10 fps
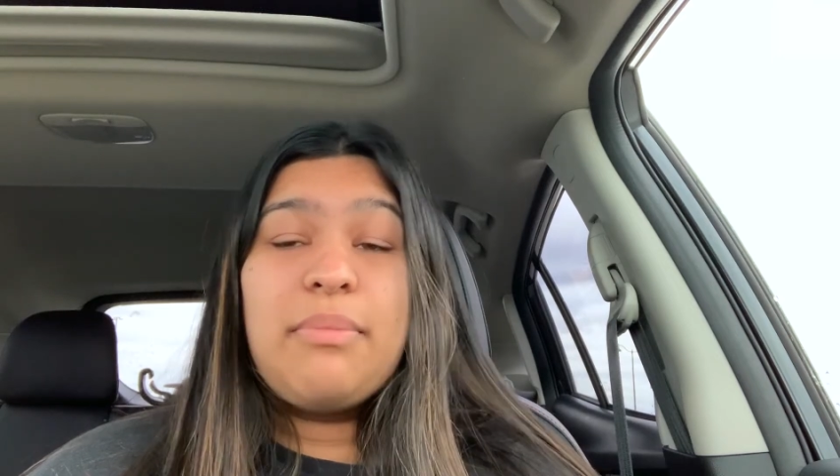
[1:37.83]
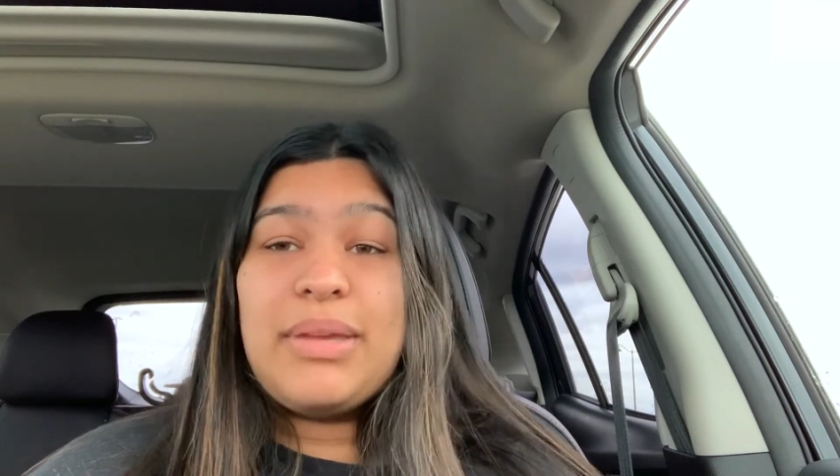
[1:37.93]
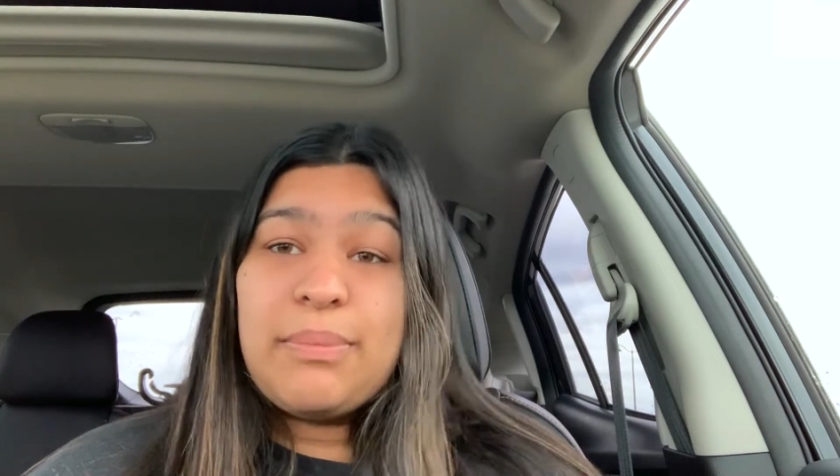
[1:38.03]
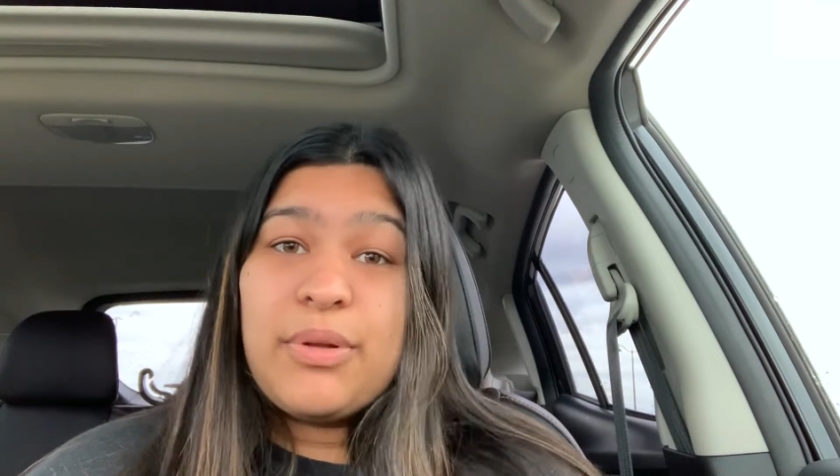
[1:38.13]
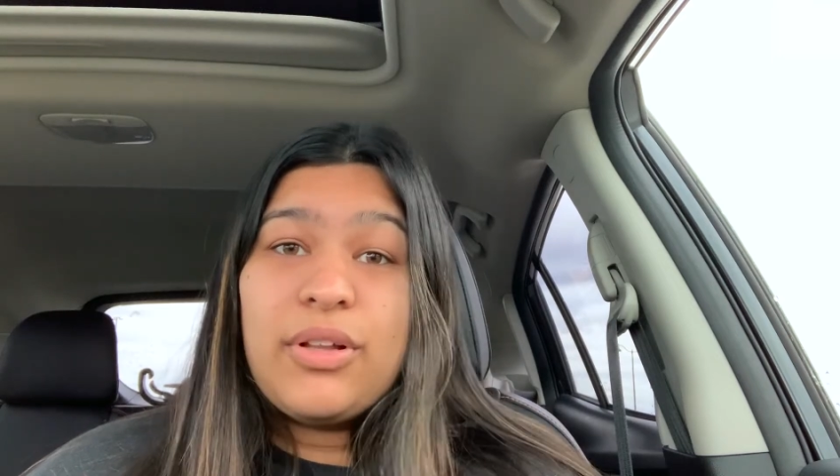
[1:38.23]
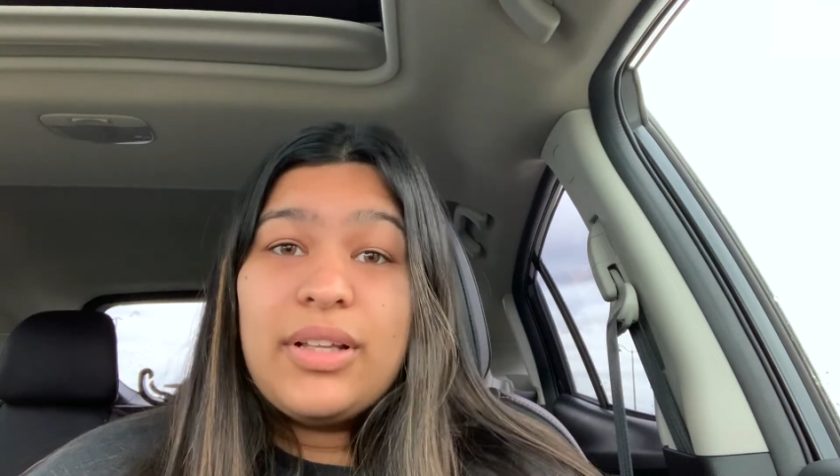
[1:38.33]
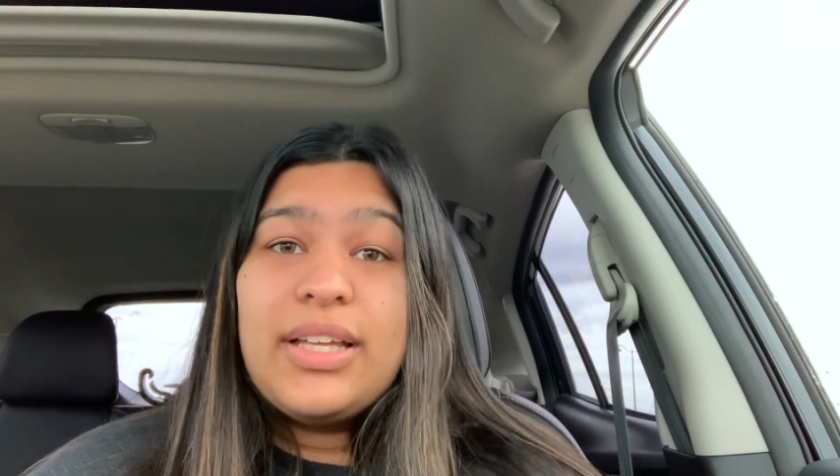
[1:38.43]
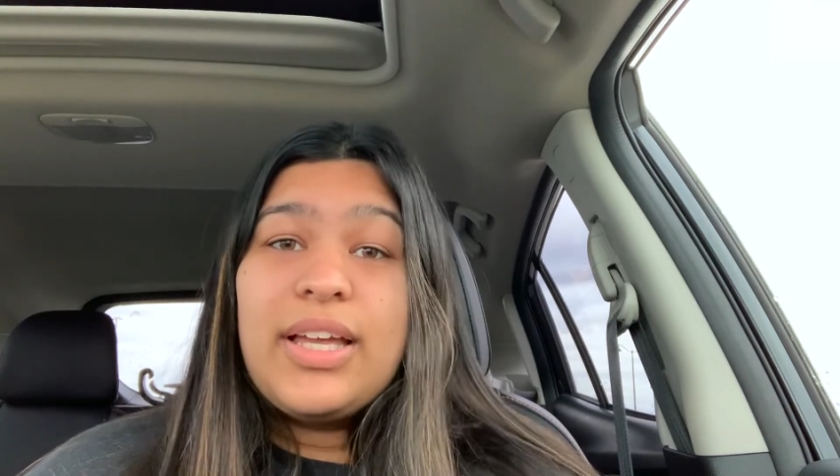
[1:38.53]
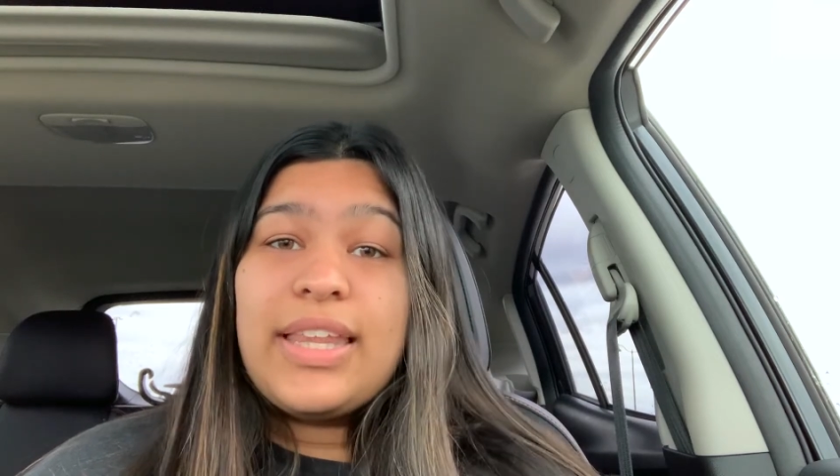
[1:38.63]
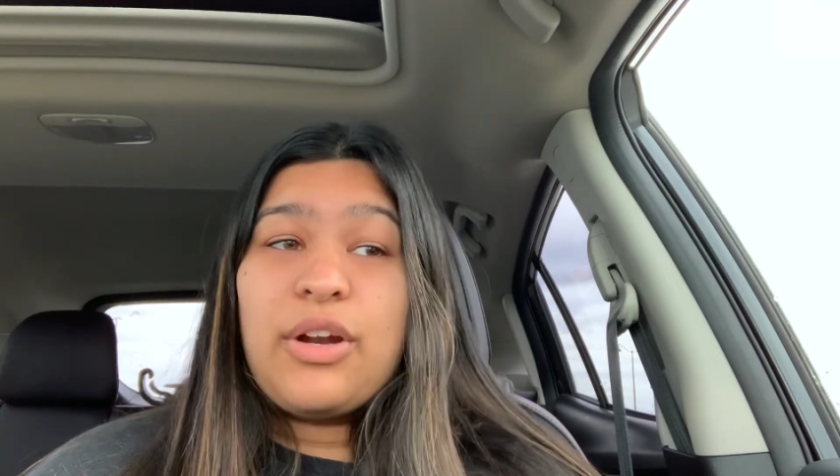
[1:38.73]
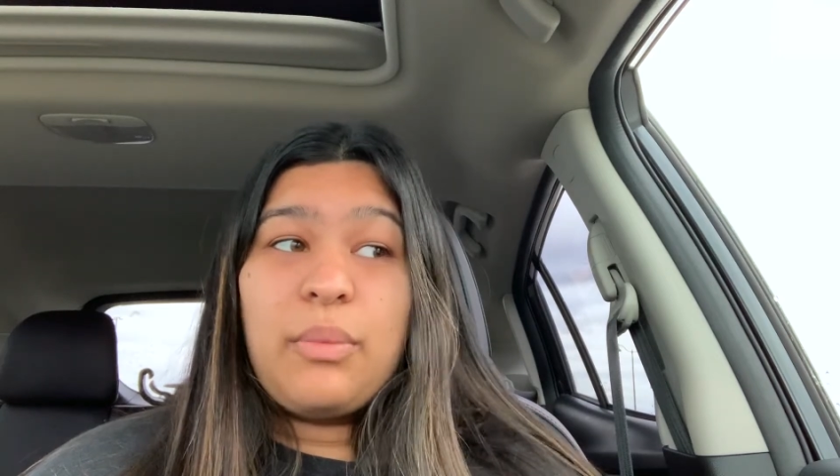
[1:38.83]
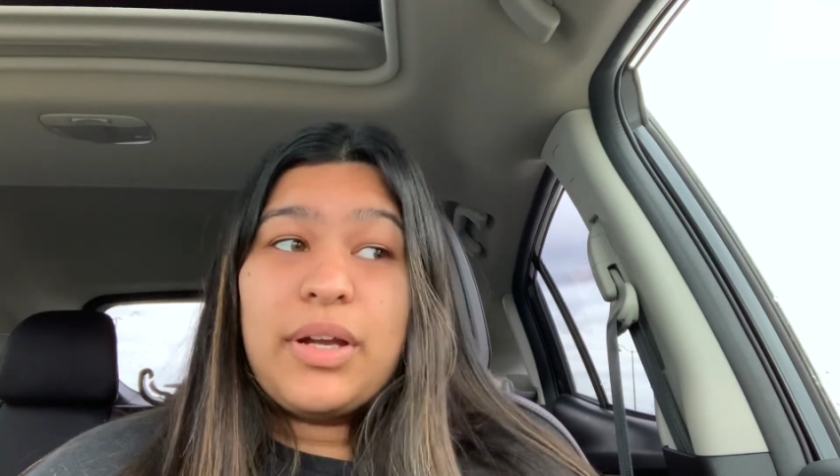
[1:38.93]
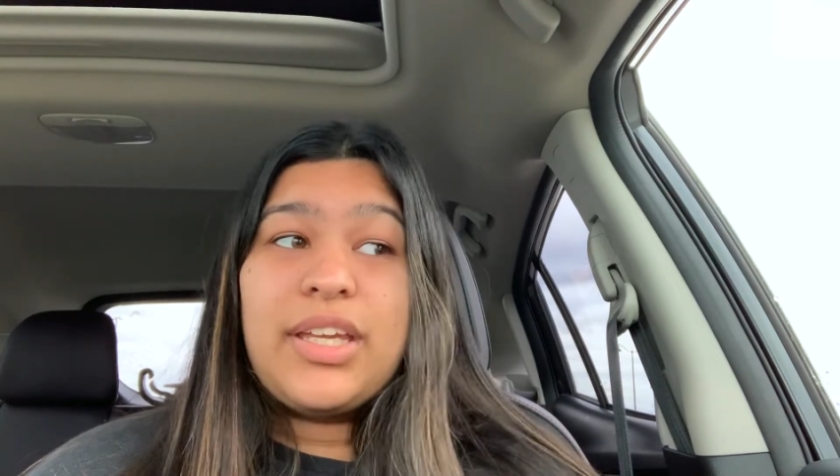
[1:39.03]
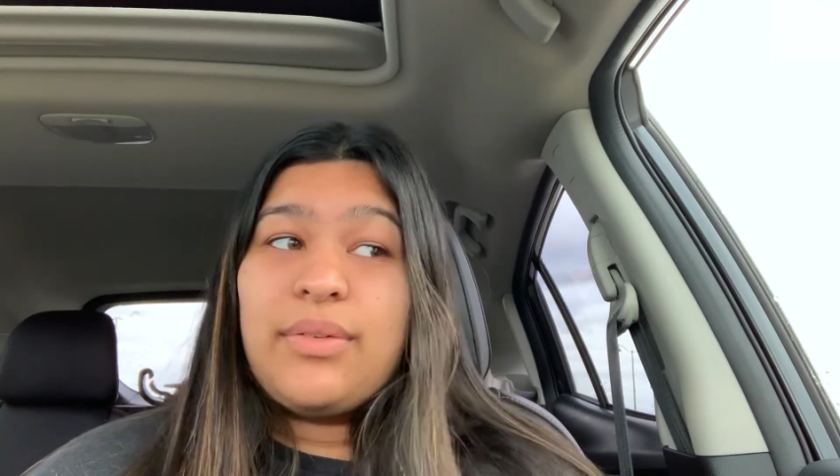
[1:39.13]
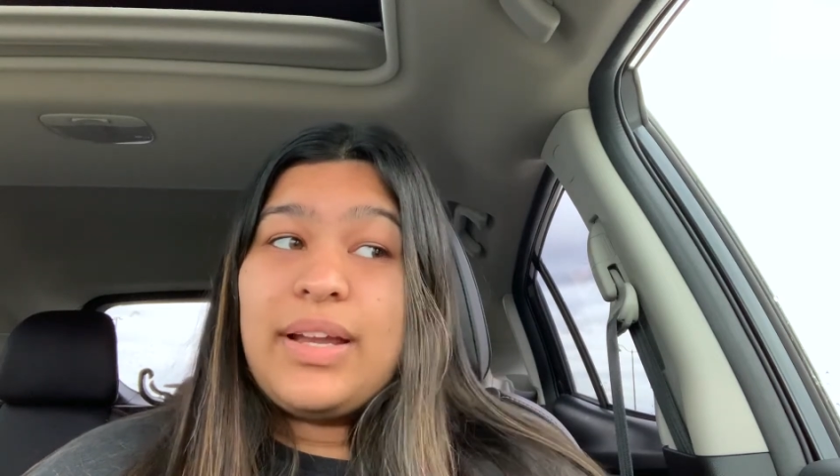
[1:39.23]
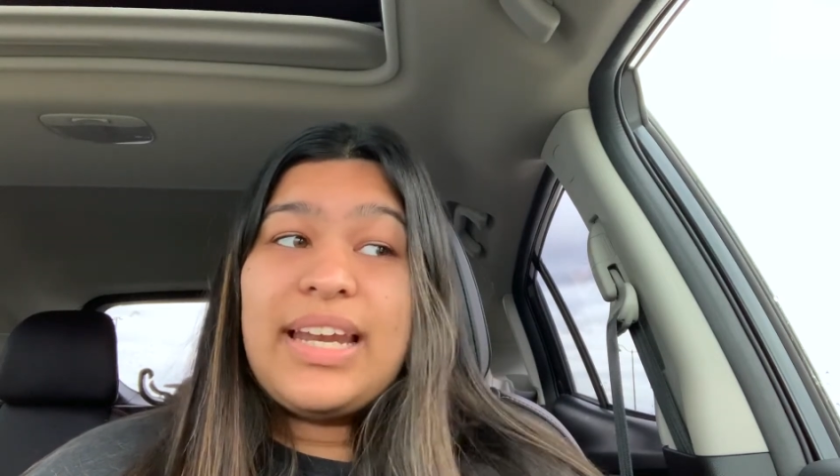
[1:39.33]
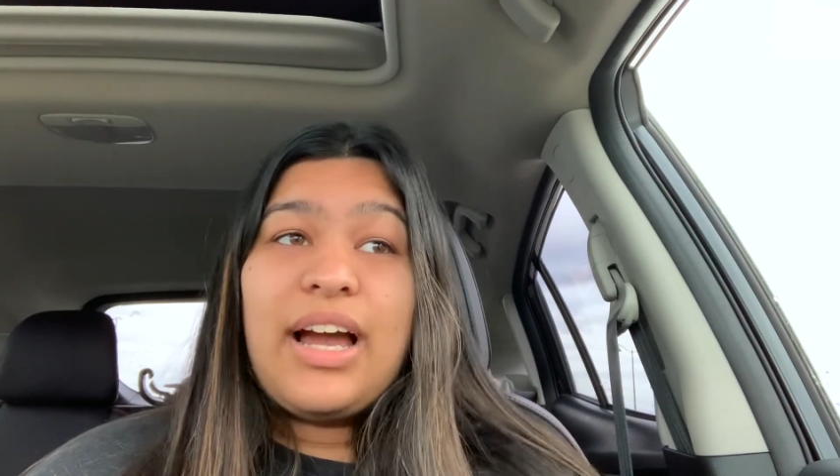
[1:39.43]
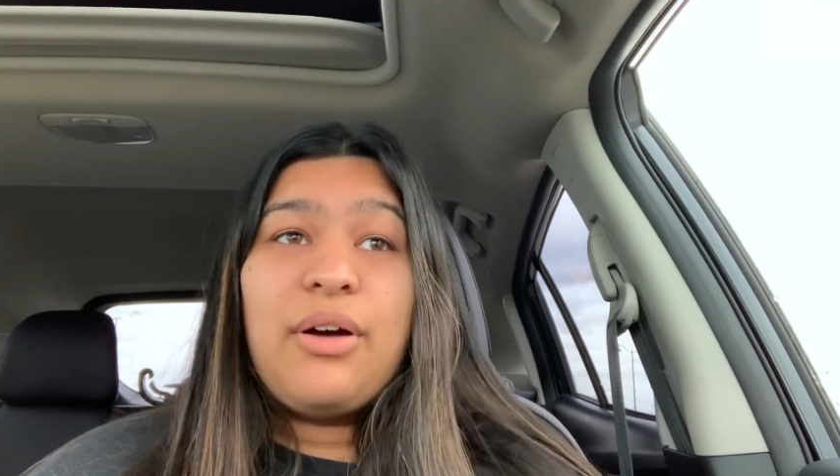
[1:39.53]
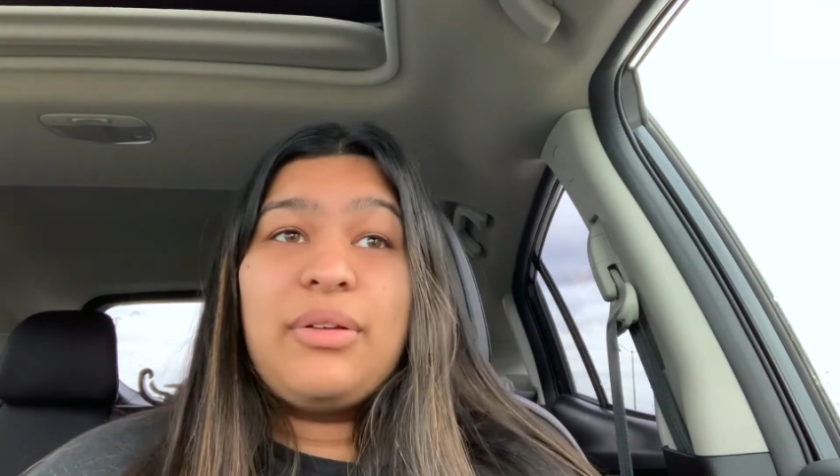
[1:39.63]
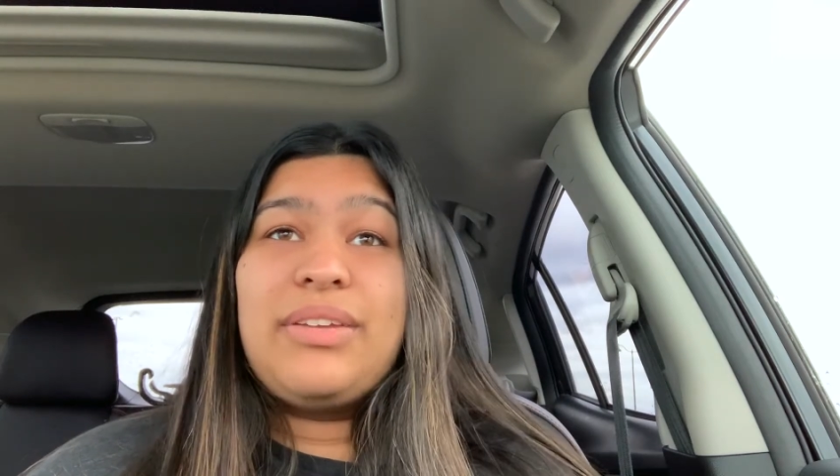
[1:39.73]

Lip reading: people that are working right now,